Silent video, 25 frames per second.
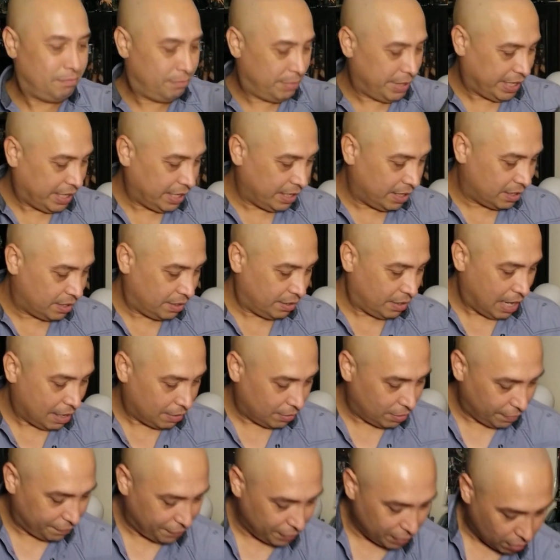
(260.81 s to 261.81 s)
Because I
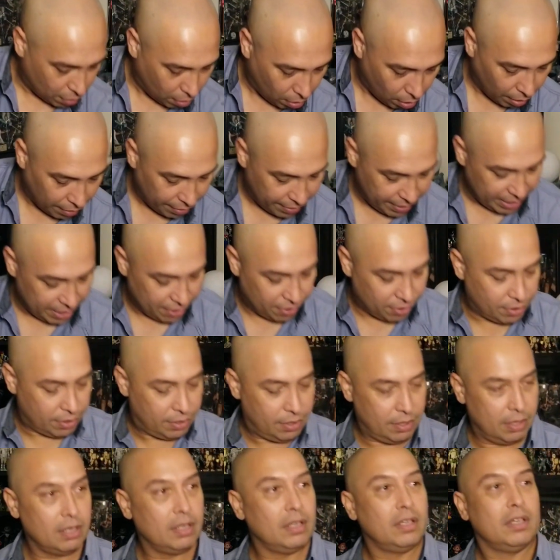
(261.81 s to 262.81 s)
don't know if you call
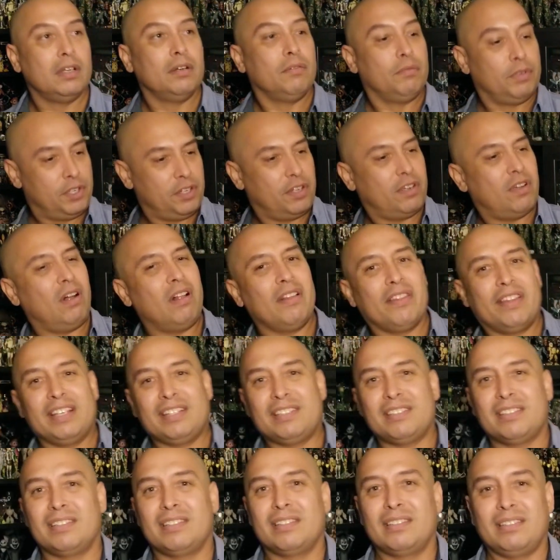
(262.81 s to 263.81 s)
this, would you call
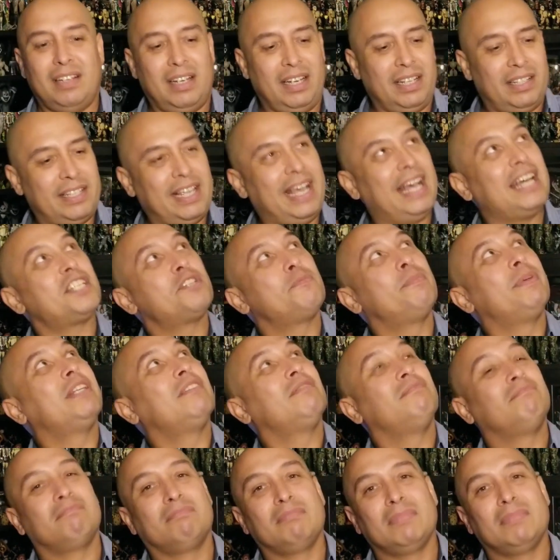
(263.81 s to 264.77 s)
this an attachment?